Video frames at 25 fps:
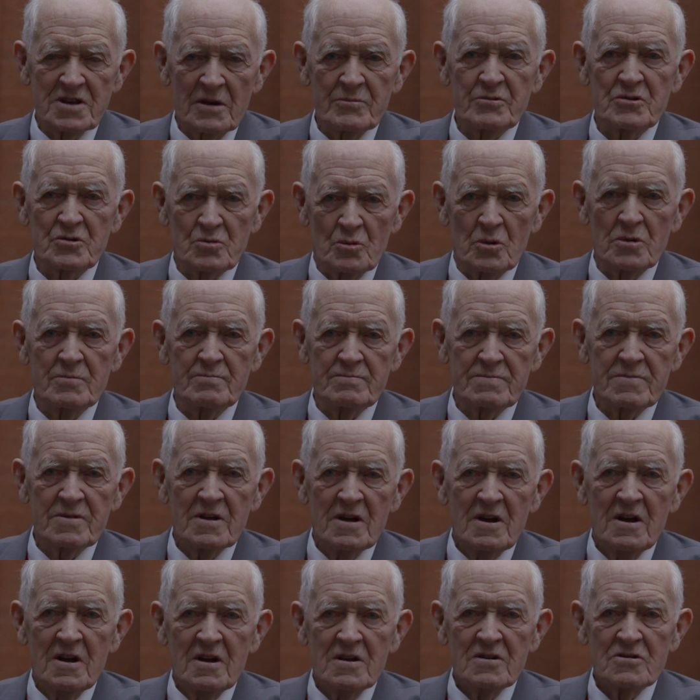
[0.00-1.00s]
that was
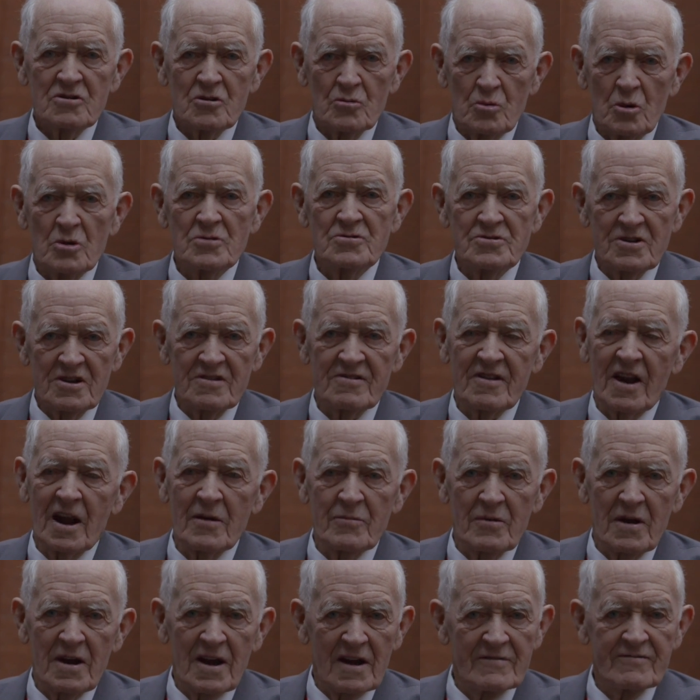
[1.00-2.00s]
the one thing that I
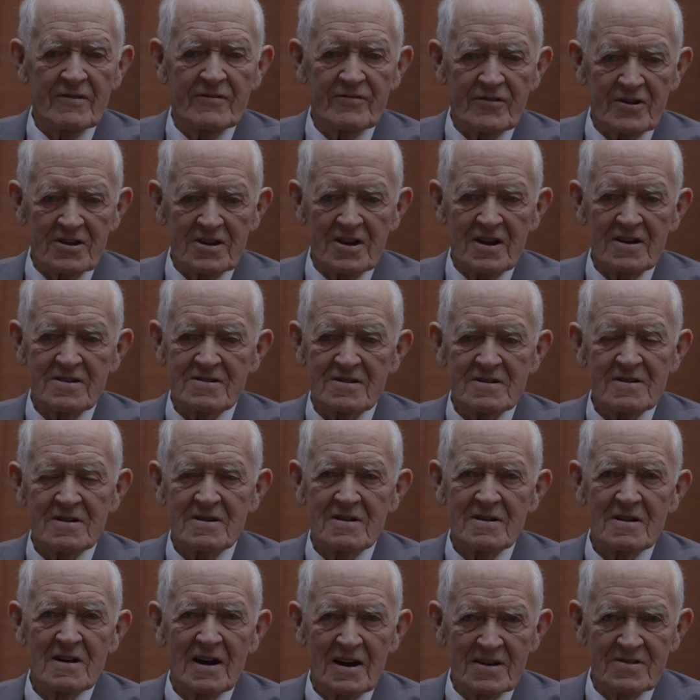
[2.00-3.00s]
will never forget.
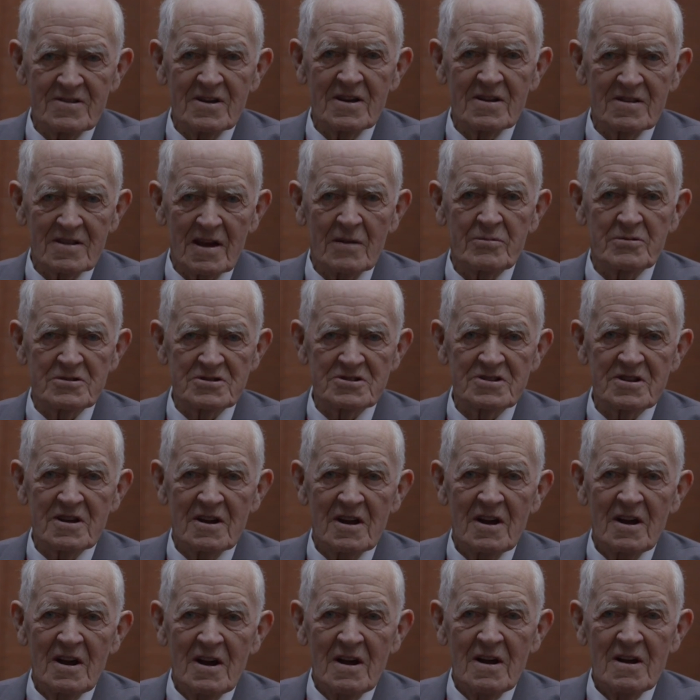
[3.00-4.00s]
I think
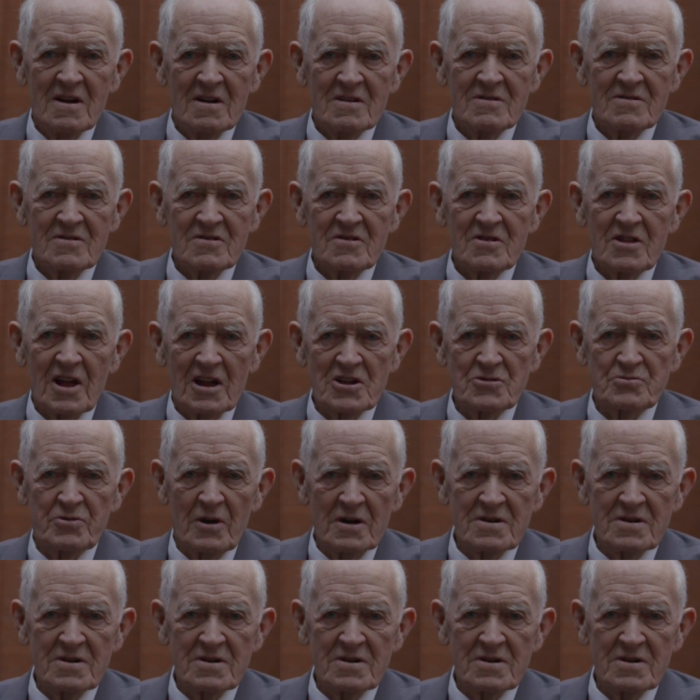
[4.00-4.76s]
that's